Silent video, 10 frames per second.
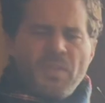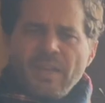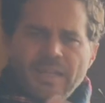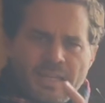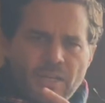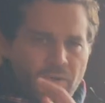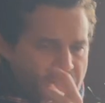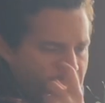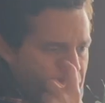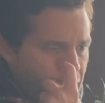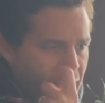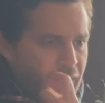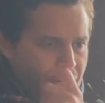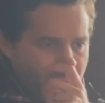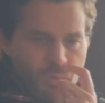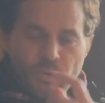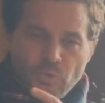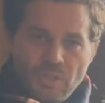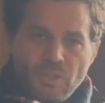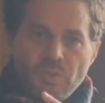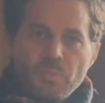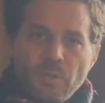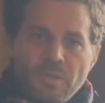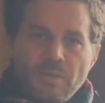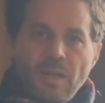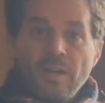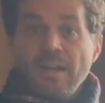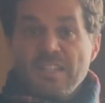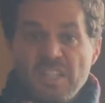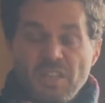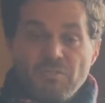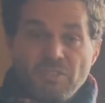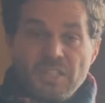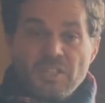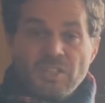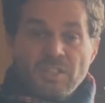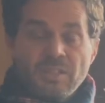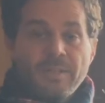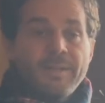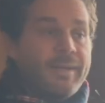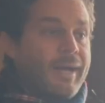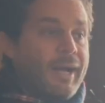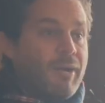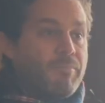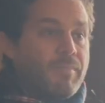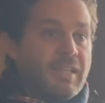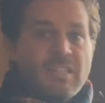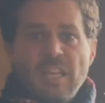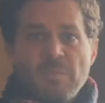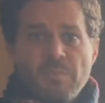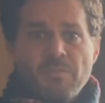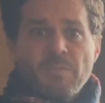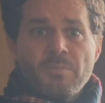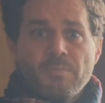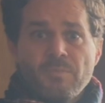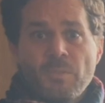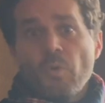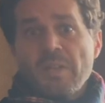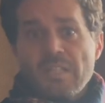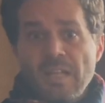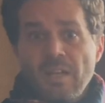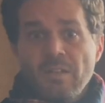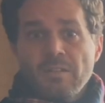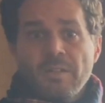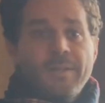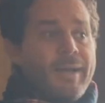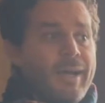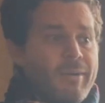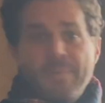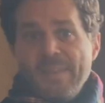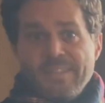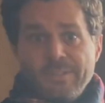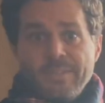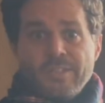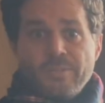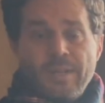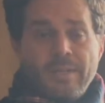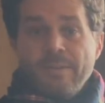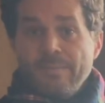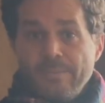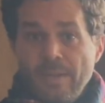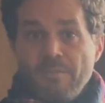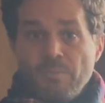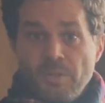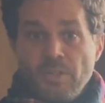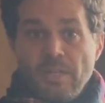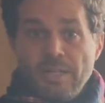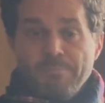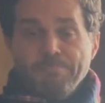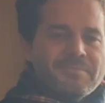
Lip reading: thing I didn't notice on there, which we do, is put our nuts in the freezer. It keeps them from going stale, and they still taste great, and you have them when you need them.